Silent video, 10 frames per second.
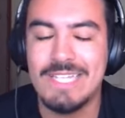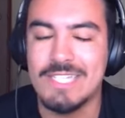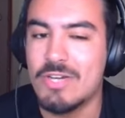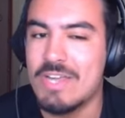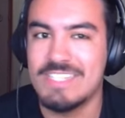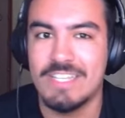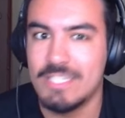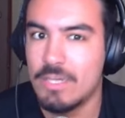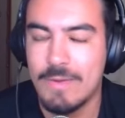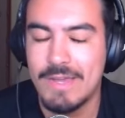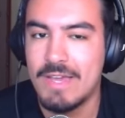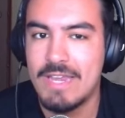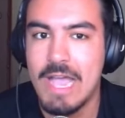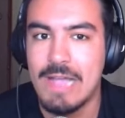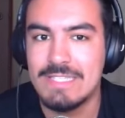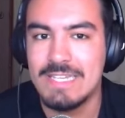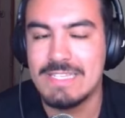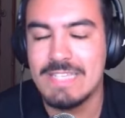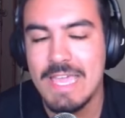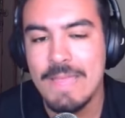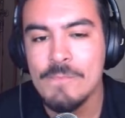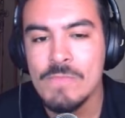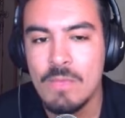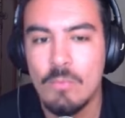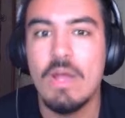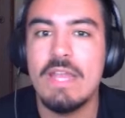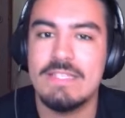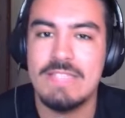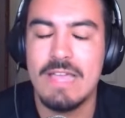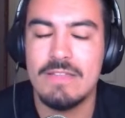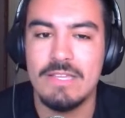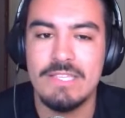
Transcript: Tester has nothing to run on now. He's going to say, what exactly?